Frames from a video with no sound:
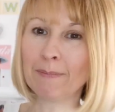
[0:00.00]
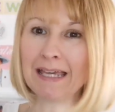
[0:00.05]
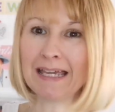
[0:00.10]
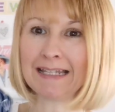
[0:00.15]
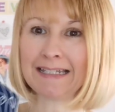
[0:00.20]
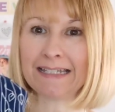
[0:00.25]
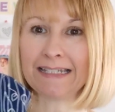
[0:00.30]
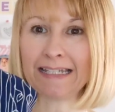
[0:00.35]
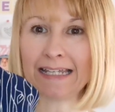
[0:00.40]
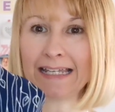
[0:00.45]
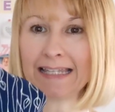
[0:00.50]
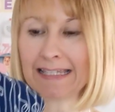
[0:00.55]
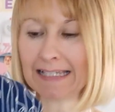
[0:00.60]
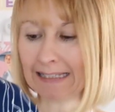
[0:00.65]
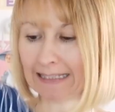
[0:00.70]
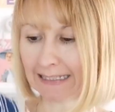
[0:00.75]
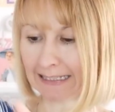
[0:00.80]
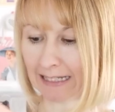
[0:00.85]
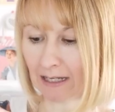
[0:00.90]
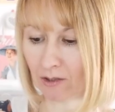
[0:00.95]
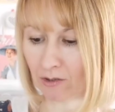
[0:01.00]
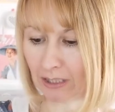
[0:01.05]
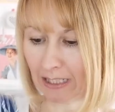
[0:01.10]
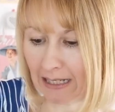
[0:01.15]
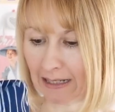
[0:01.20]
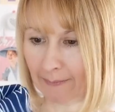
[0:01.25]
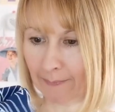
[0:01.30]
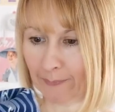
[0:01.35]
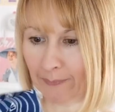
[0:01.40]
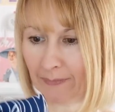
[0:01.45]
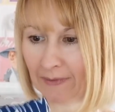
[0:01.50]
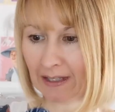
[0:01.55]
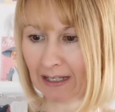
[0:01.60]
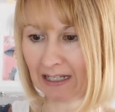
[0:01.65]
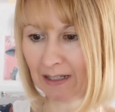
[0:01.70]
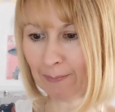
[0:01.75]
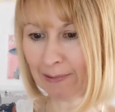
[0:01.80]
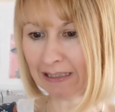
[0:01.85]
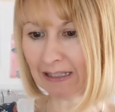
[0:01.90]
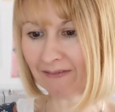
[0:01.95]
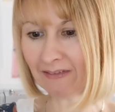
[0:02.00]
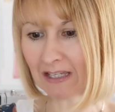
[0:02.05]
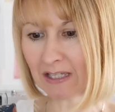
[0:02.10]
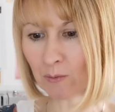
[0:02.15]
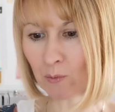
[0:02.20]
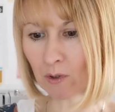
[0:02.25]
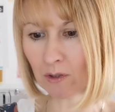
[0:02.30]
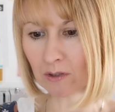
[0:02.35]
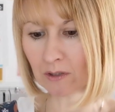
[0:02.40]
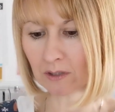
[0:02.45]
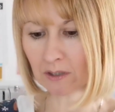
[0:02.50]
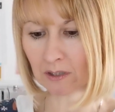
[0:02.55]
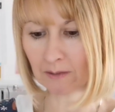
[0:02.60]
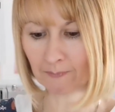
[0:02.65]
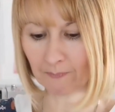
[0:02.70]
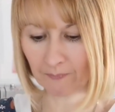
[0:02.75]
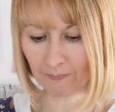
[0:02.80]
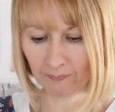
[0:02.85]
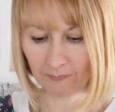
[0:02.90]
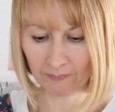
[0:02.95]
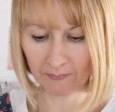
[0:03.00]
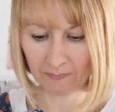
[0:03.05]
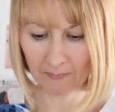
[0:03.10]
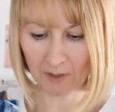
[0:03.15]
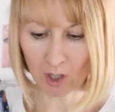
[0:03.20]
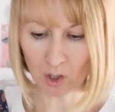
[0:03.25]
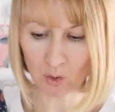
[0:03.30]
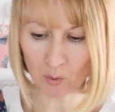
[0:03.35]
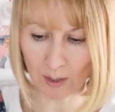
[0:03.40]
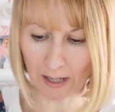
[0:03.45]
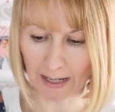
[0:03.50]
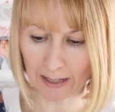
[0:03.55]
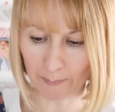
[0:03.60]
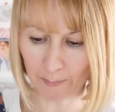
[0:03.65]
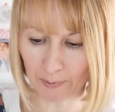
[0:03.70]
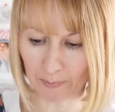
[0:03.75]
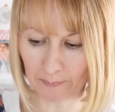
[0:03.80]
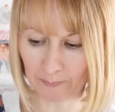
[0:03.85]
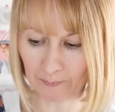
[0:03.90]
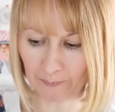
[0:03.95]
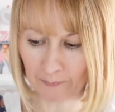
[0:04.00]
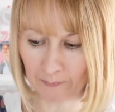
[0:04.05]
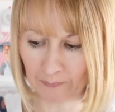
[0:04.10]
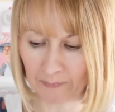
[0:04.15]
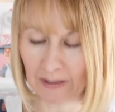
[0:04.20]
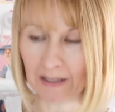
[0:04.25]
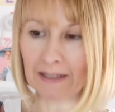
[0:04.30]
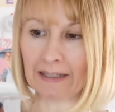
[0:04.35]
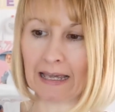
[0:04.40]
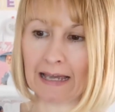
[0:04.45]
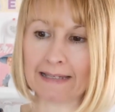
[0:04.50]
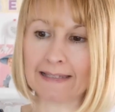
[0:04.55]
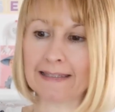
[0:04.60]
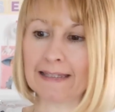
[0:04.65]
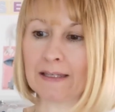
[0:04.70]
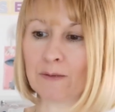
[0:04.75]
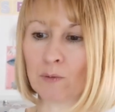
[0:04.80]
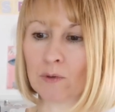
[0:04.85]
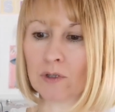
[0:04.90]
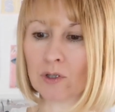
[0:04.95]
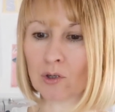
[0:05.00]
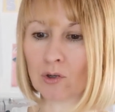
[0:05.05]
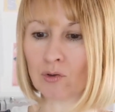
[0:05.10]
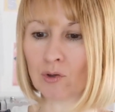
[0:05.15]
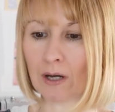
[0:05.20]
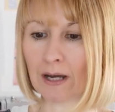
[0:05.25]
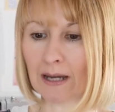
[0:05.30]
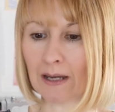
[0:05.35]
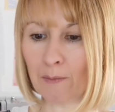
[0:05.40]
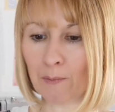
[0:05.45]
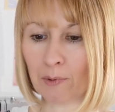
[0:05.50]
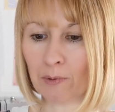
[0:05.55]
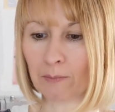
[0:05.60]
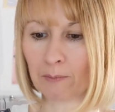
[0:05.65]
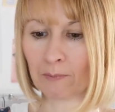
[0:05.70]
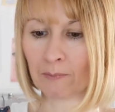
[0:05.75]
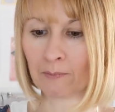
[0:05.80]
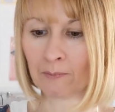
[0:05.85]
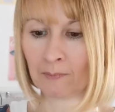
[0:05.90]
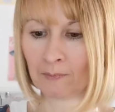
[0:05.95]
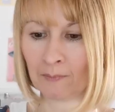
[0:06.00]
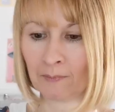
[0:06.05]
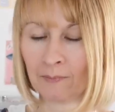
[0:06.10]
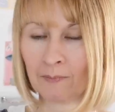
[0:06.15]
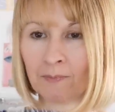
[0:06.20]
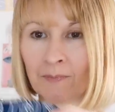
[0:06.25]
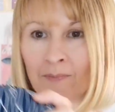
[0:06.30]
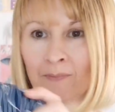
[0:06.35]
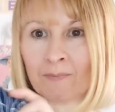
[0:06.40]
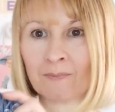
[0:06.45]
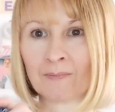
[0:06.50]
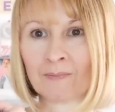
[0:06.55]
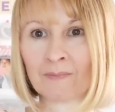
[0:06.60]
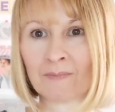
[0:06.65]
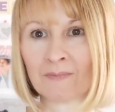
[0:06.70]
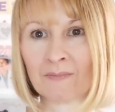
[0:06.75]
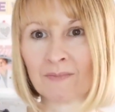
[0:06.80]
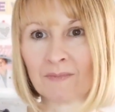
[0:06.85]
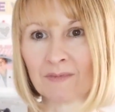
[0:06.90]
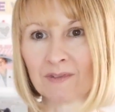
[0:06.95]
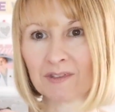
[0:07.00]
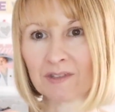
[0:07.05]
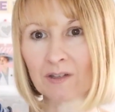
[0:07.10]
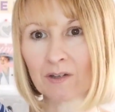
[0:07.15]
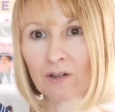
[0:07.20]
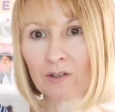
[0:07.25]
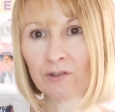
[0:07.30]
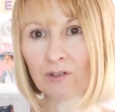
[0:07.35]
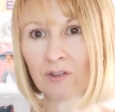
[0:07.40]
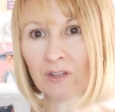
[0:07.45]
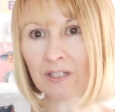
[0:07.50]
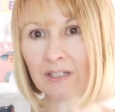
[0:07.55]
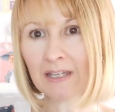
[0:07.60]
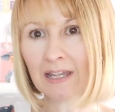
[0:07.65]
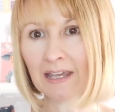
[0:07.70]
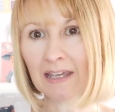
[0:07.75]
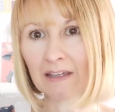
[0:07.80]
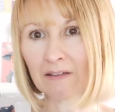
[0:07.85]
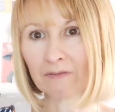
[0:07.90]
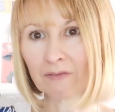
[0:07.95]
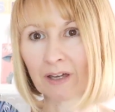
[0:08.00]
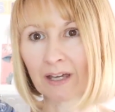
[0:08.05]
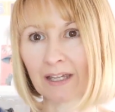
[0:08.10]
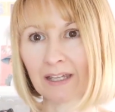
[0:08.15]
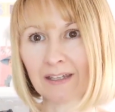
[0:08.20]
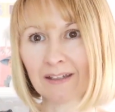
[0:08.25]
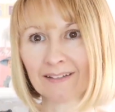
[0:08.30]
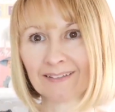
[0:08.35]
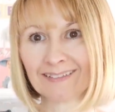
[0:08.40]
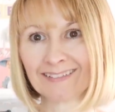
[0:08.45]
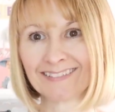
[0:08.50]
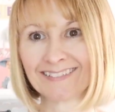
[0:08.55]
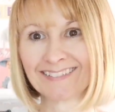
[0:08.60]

made in Italy on it, and I believe this one's a crepe. Yes, this one's a crepe. So another navy.